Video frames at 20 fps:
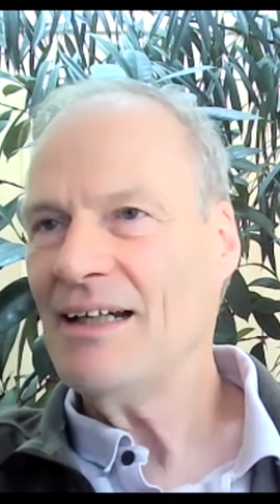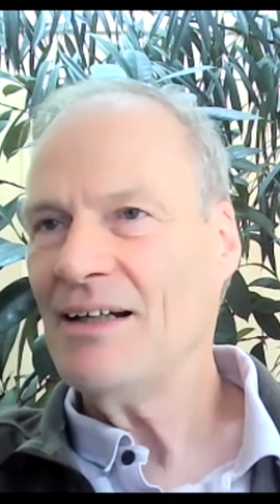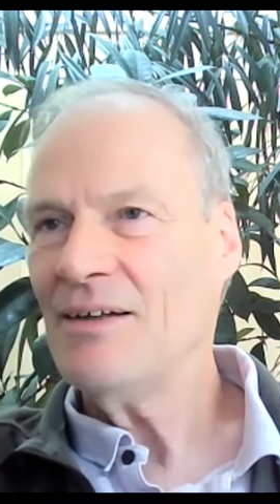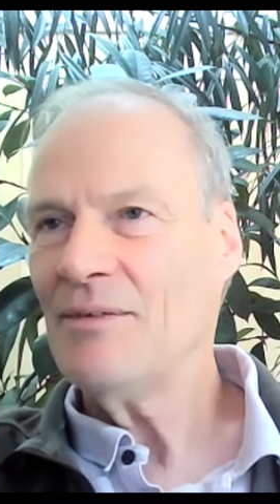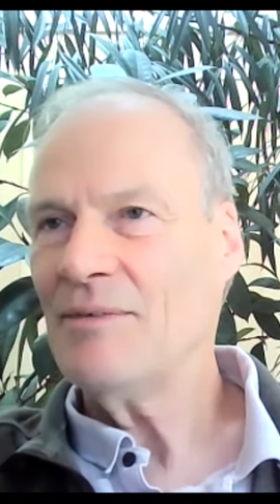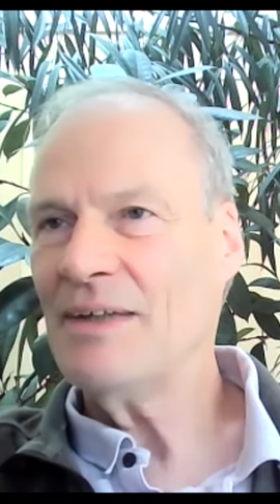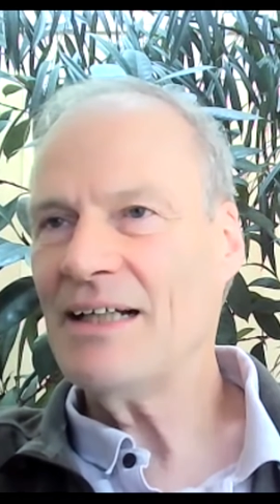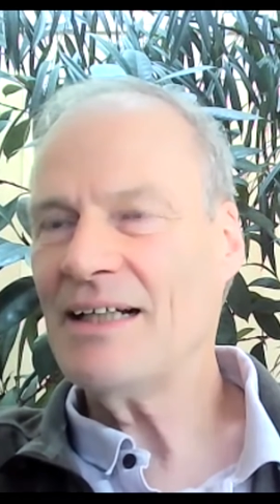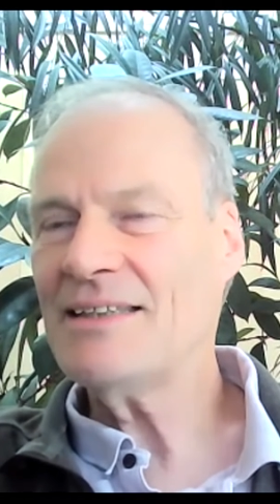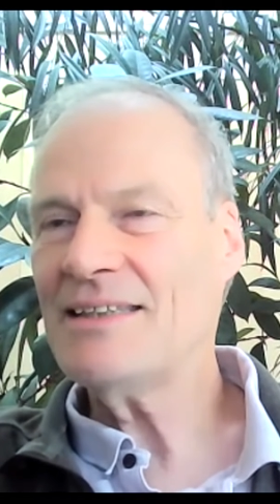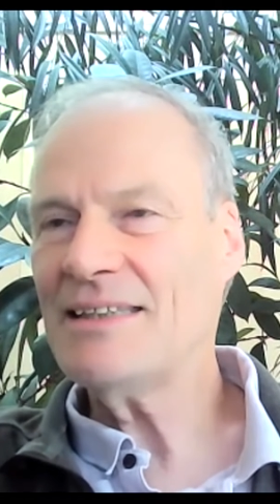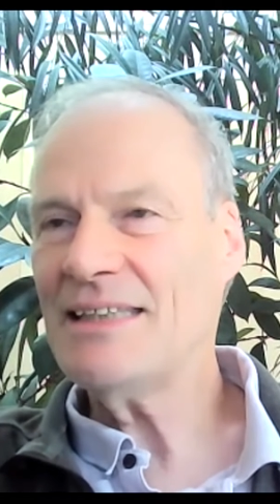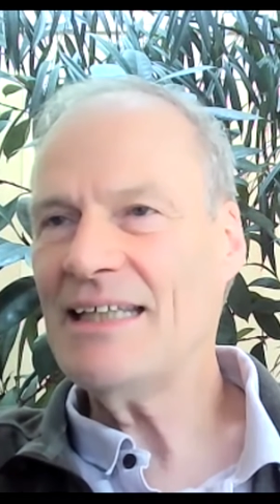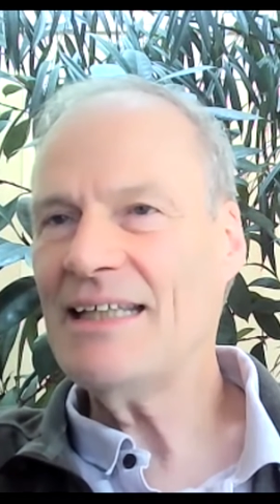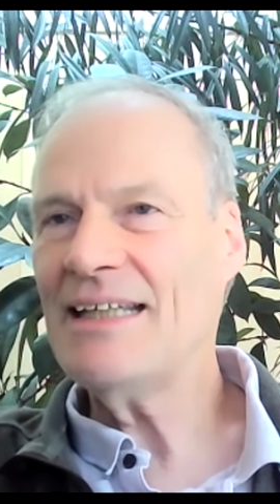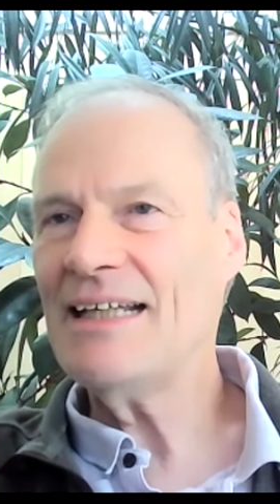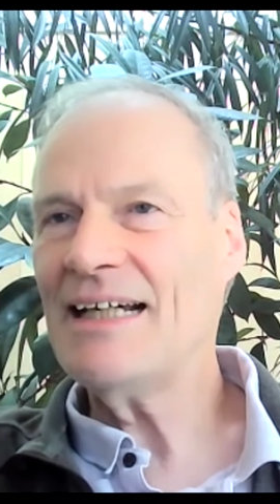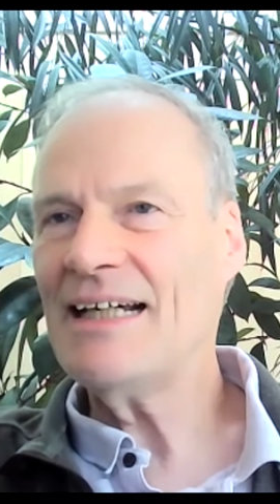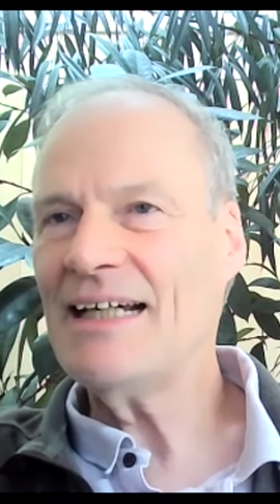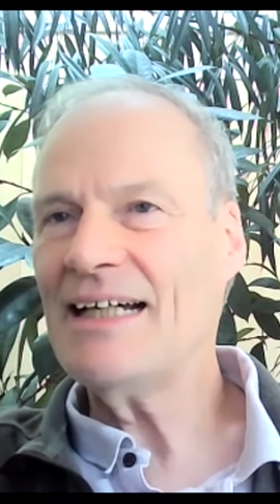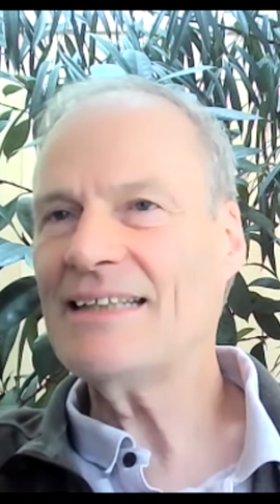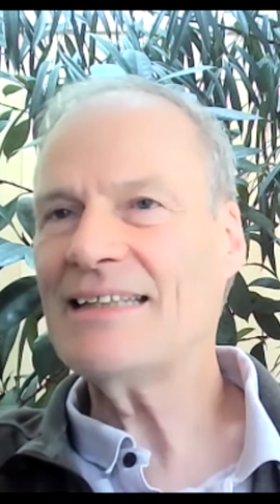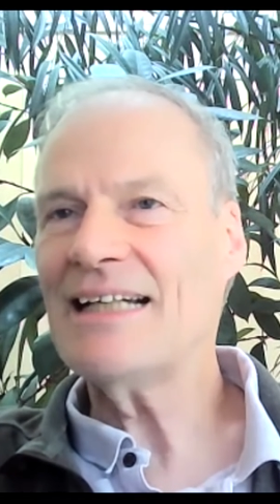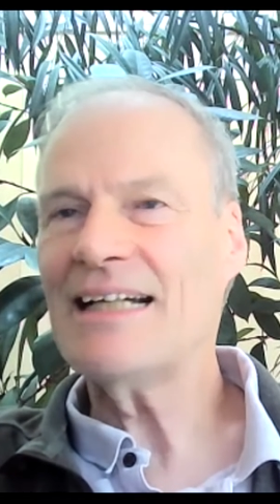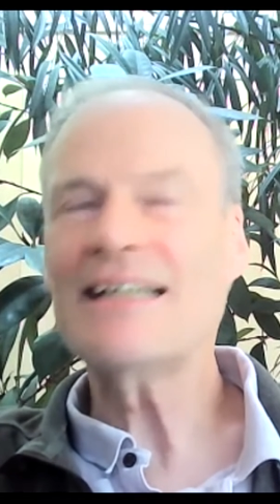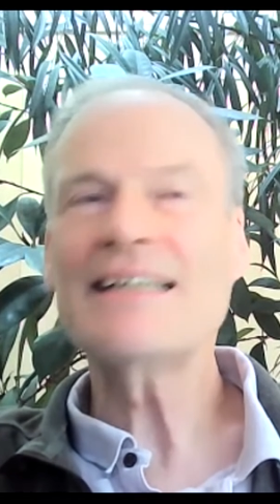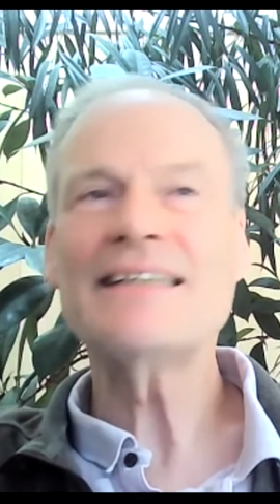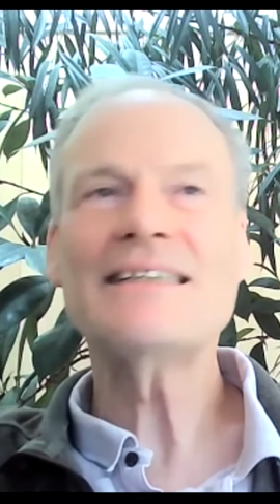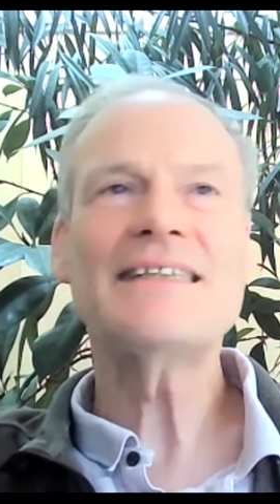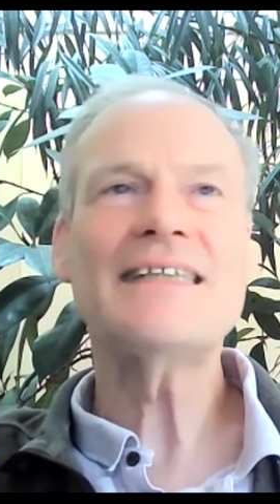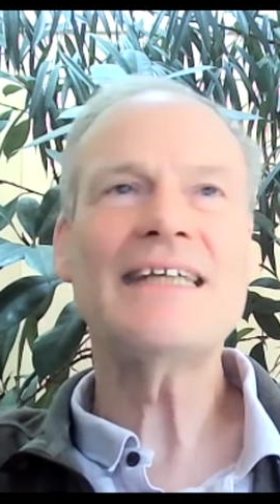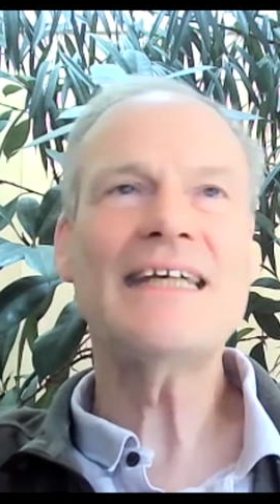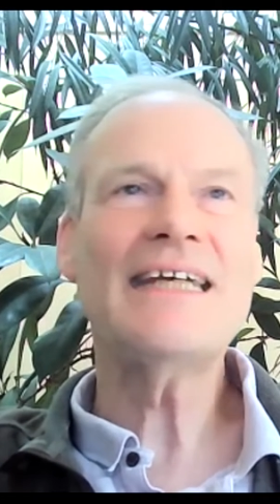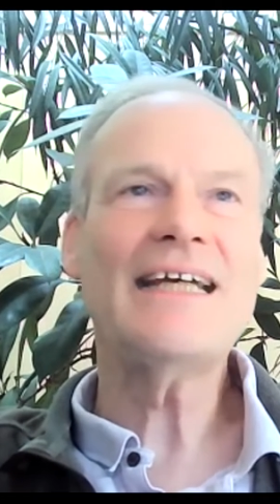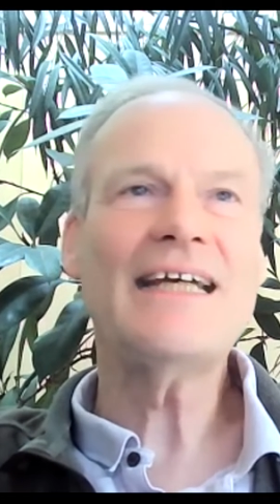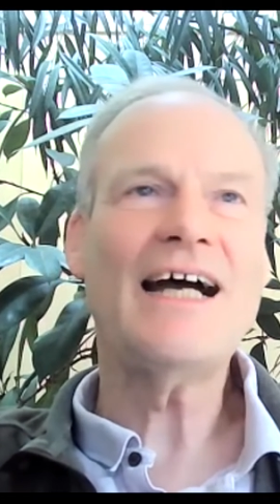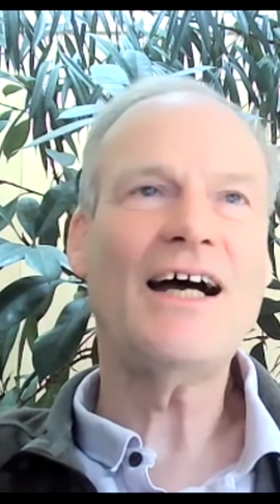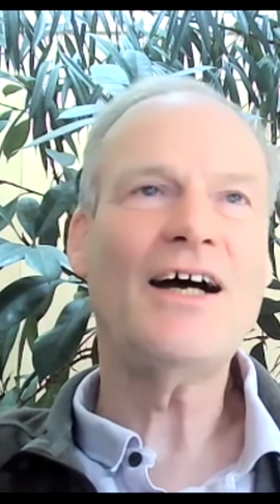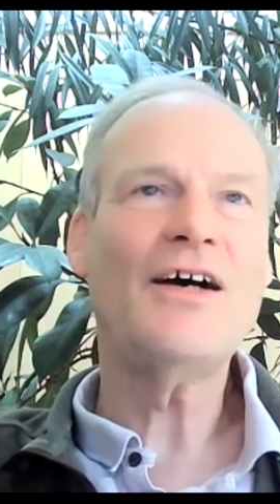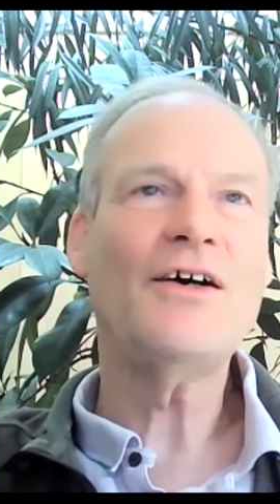When I see that, I can see
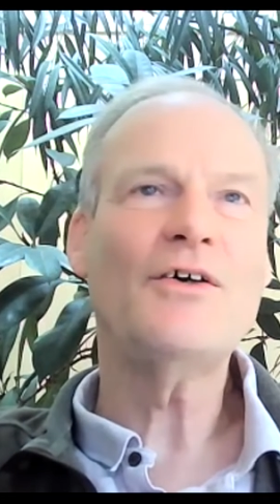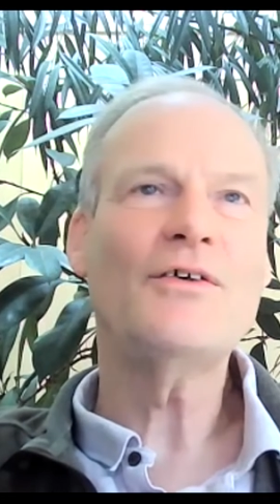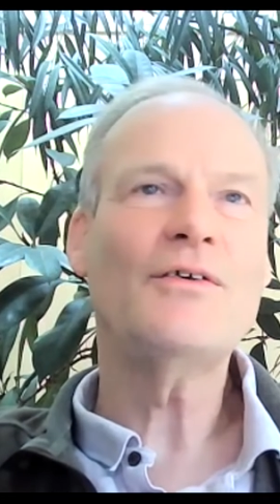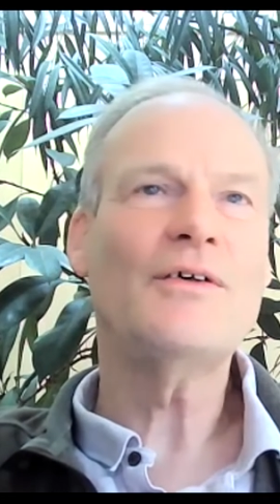how